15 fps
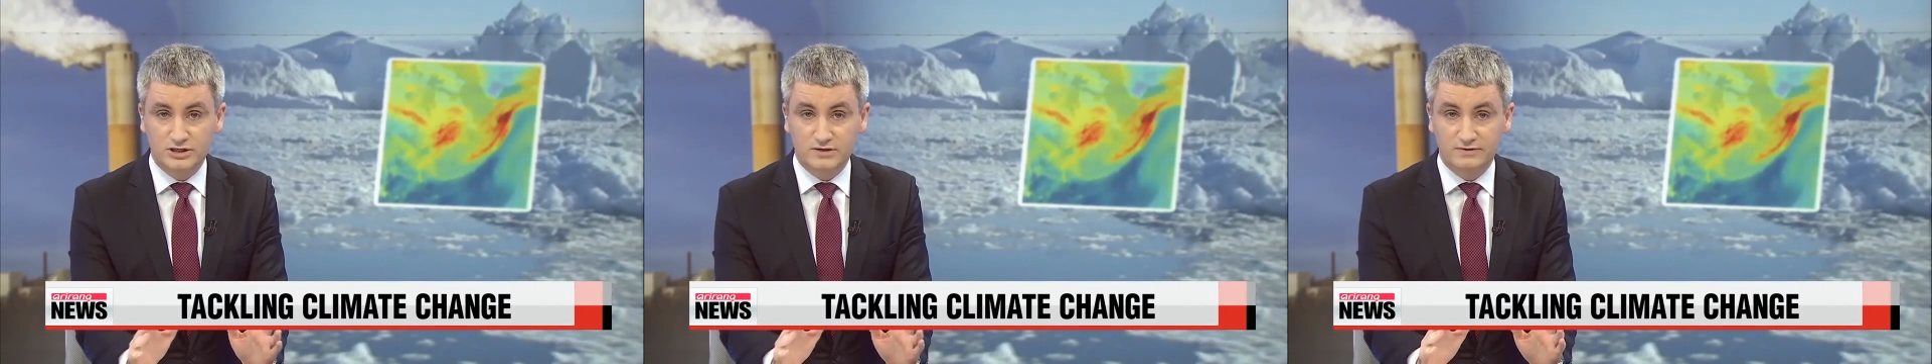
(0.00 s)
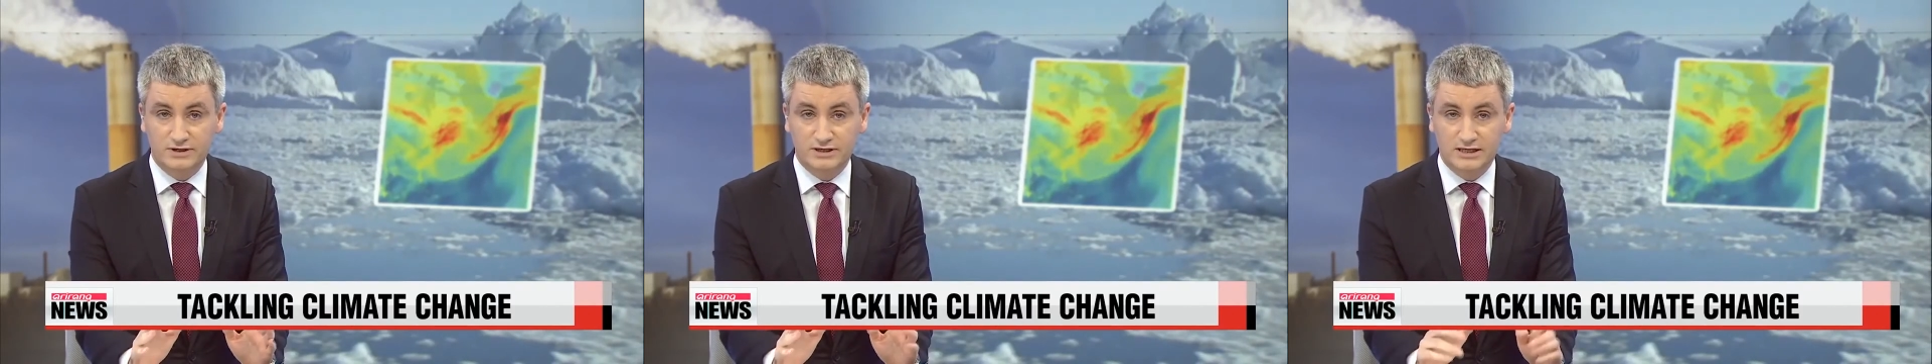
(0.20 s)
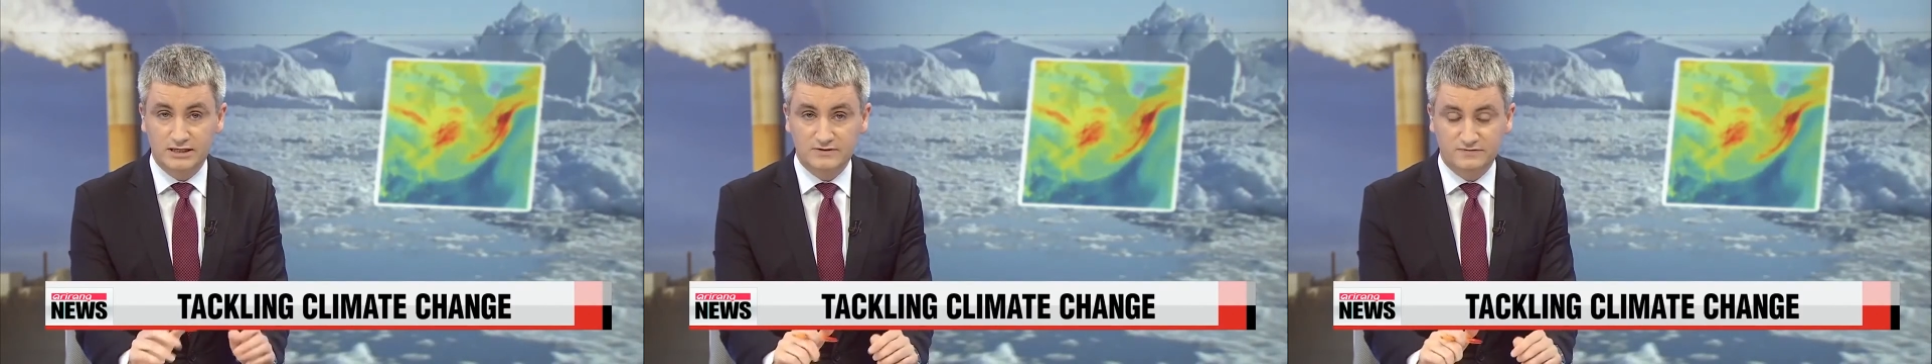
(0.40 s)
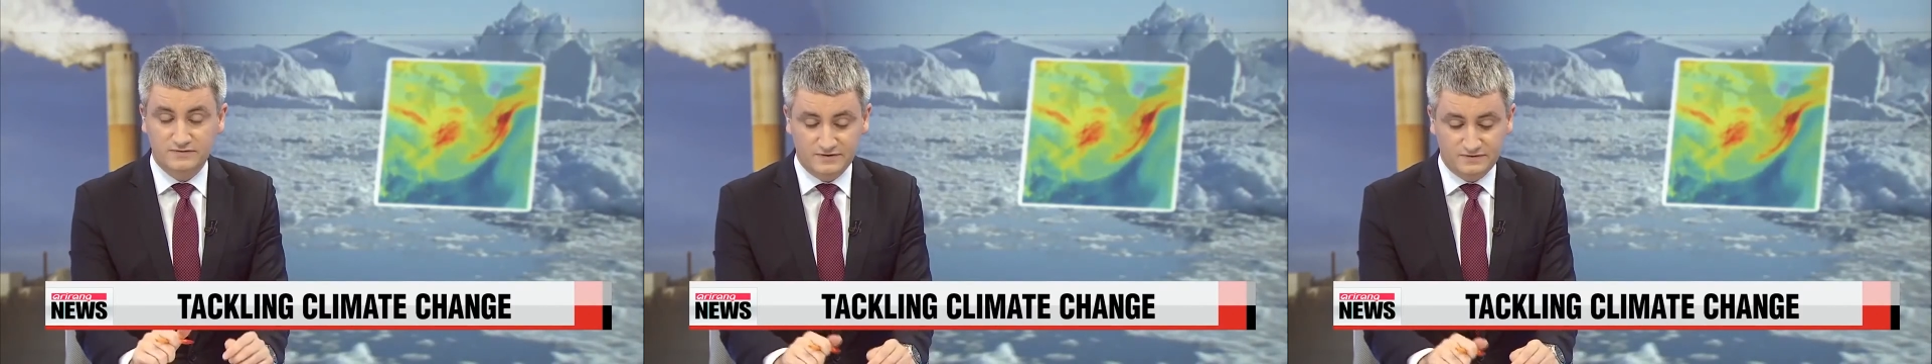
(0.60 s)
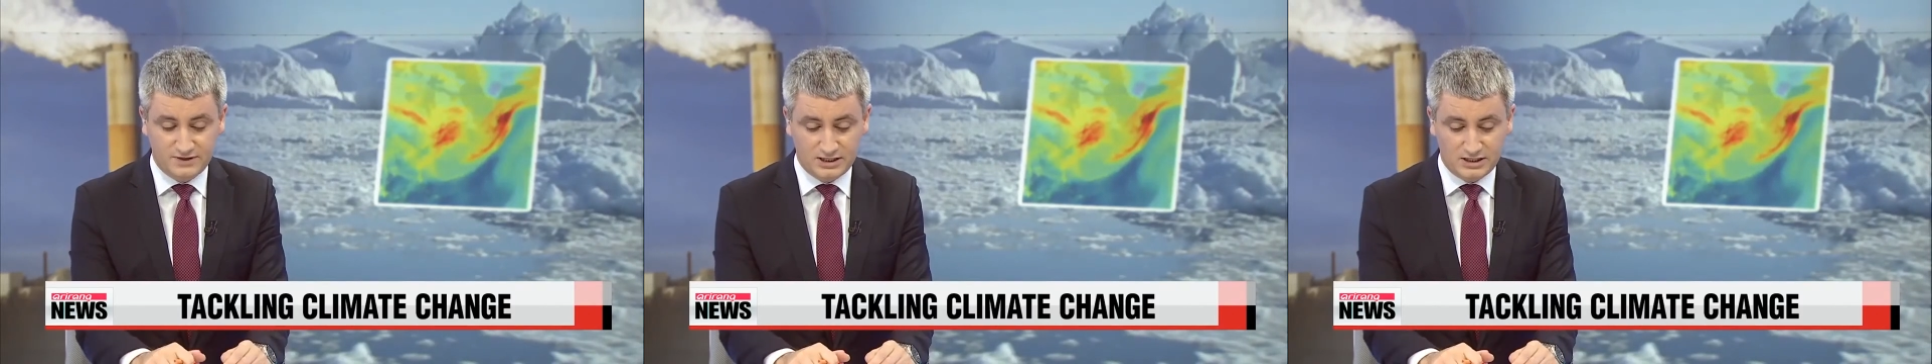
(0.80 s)
over the next
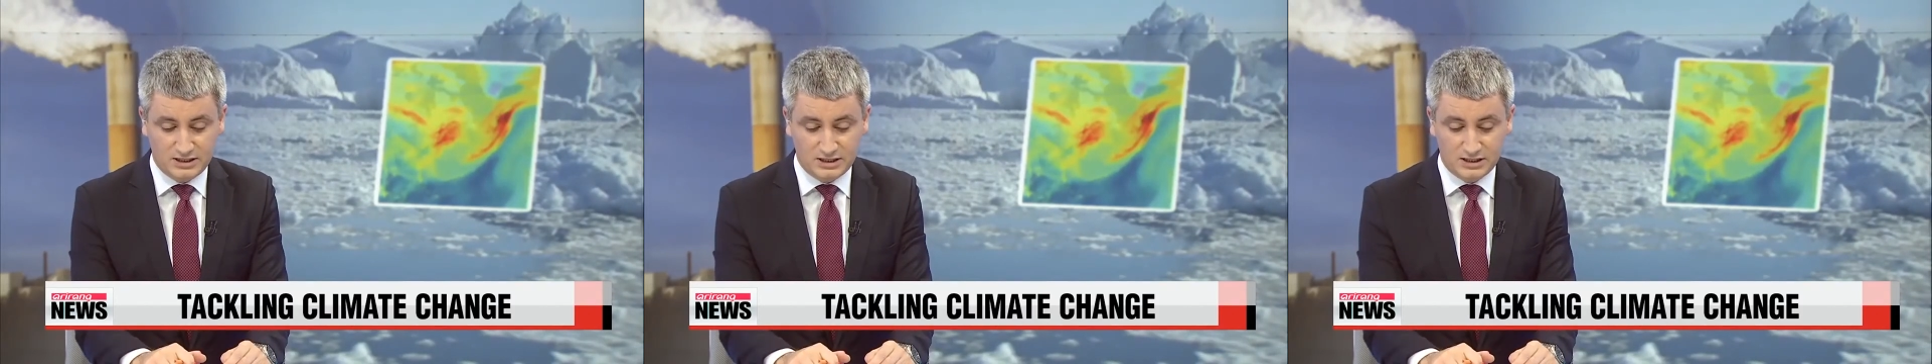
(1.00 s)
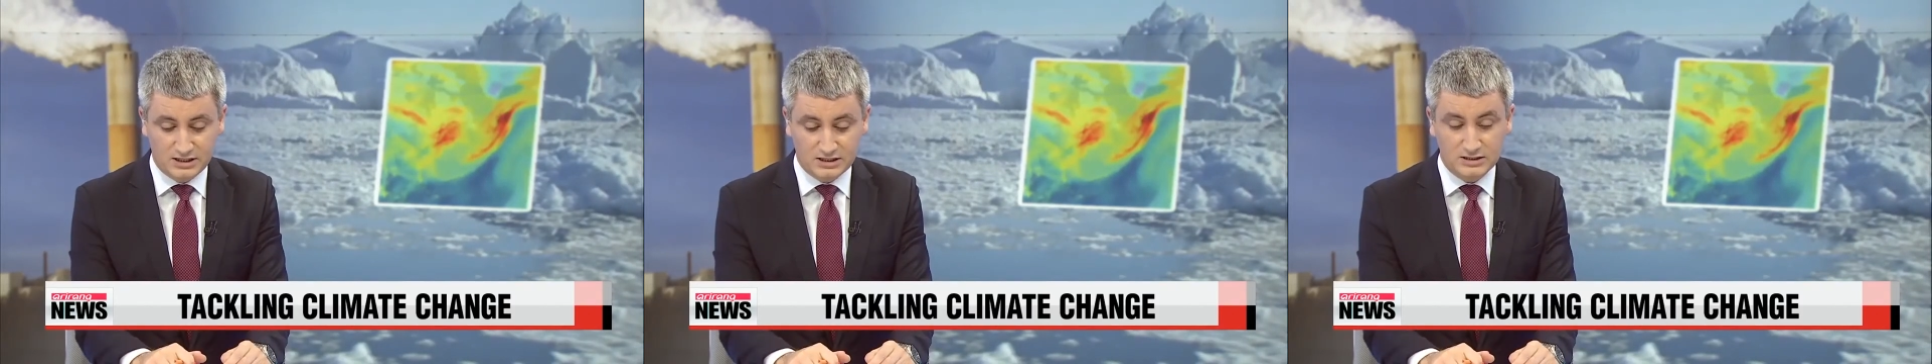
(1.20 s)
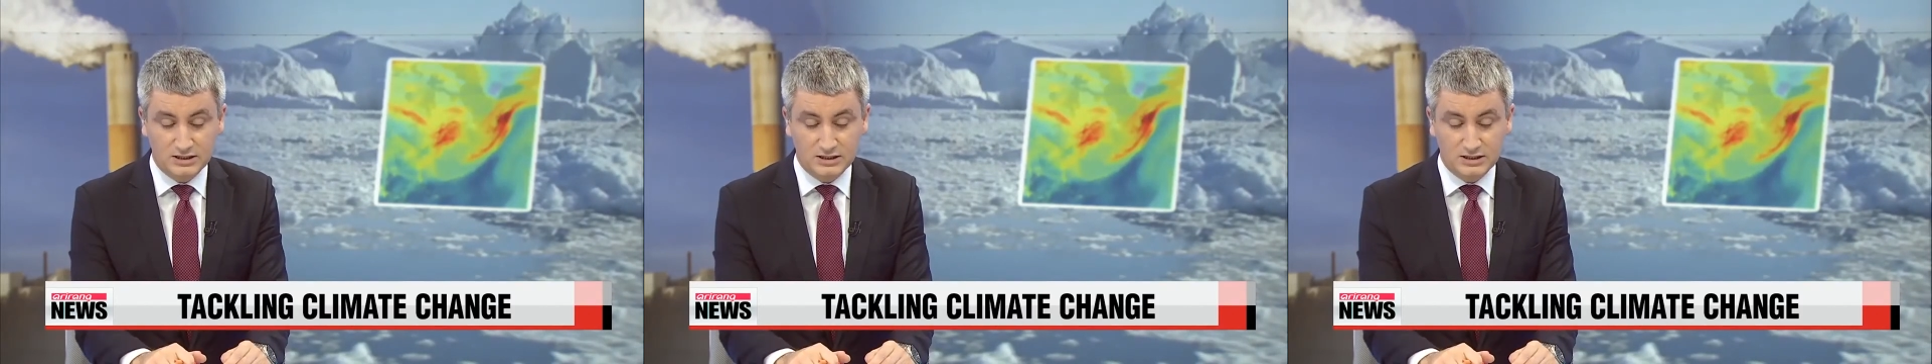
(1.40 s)
15 years.